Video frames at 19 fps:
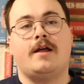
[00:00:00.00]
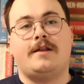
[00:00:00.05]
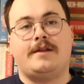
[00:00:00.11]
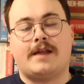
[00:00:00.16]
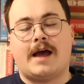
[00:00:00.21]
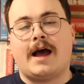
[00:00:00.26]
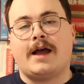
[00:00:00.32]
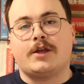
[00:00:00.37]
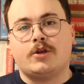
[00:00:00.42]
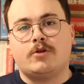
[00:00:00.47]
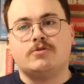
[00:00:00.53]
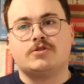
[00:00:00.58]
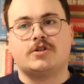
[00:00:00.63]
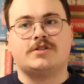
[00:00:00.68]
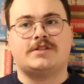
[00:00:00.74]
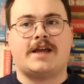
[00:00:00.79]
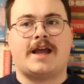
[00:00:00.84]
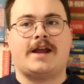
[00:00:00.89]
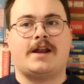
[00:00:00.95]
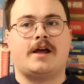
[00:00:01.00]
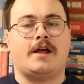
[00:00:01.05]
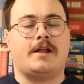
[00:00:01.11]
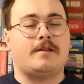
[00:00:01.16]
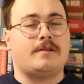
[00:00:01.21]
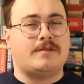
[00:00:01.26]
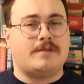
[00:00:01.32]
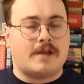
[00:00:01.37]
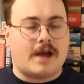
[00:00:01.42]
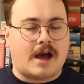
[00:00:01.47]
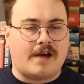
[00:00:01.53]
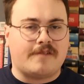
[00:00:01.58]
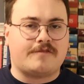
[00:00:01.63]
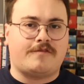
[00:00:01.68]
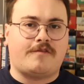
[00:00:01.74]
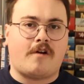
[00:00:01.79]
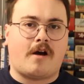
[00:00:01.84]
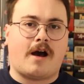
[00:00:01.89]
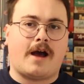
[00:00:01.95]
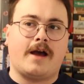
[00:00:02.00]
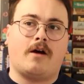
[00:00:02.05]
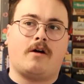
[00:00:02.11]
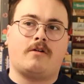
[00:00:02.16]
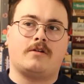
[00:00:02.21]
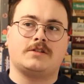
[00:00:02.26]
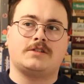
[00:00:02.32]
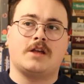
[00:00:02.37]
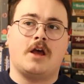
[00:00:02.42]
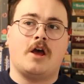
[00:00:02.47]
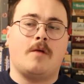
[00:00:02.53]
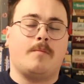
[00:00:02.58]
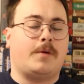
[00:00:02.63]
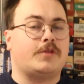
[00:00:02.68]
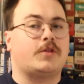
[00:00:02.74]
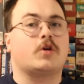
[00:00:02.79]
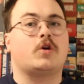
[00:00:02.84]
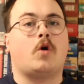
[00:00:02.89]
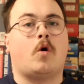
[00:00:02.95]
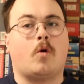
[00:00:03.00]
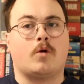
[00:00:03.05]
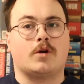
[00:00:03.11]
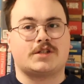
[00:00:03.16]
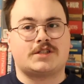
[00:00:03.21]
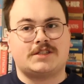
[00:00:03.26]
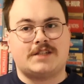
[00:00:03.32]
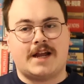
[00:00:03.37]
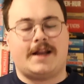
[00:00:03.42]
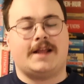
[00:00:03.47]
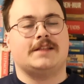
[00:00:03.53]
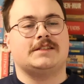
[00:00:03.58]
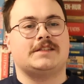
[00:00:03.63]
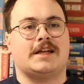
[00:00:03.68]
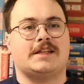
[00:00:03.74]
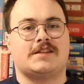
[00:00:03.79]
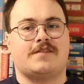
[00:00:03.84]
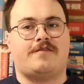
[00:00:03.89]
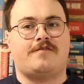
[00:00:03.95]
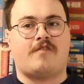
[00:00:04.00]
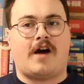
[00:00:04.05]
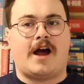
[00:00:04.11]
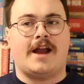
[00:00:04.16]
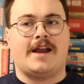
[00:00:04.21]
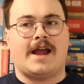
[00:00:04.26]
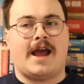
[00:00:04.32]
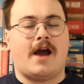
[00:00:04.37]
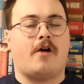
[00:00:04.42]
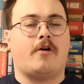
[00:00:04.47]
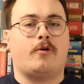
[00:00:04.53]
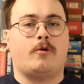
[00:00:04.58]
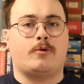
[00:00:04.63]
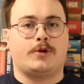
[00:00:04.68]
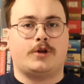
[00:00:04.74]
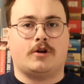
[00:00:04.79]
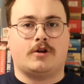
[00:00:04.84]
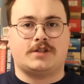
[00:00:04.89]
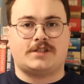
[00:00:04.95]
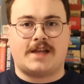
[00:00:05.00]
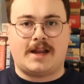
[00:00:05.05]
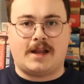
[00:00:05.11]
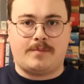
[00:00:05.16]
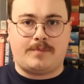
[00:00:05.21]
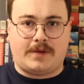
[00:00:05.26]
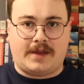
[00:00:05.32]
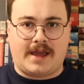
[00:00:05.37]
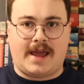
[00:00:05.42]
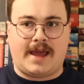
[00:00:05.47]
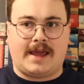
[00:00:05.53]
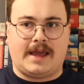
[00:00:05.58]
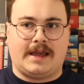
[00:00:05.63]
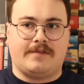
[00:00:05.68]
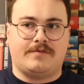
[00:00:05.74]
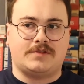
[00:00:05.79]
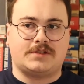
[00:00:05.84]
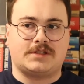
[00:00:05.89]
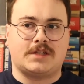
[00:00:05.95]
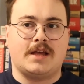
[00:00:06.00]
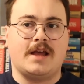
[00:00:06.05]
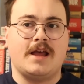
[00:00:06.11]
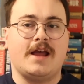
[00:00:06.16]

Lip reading: not user data, not files, but the core settings that define how your tenant behaves.